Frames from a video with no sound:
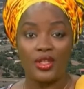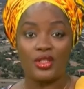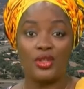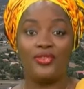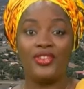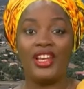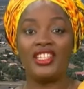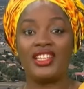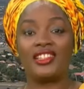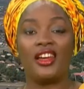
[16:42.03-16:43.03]
So the
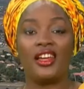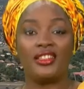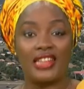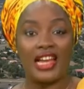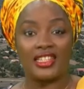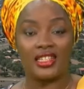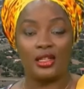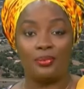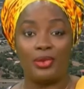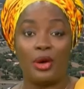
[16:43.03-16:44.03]
villagers heard that
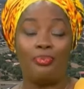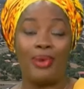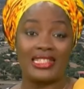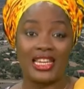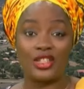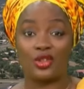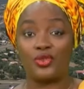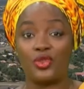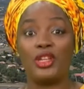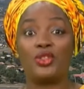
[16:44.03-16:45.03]
a, a basket of
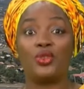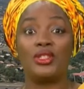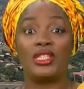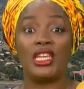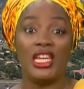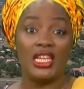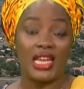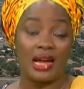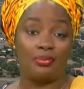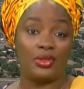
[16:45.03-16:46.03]
tomatoes in
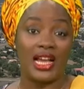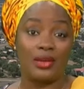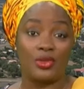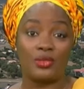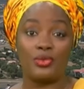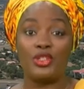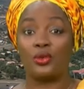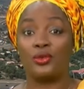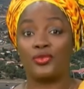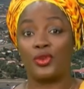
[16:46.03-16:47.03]
Abuja was being
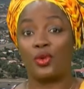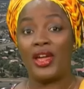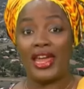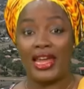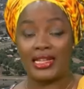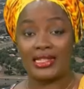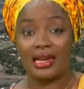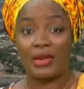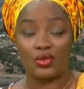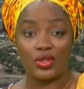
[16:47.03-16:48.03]
sold for X
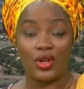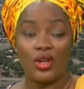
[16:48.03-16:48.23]
amount.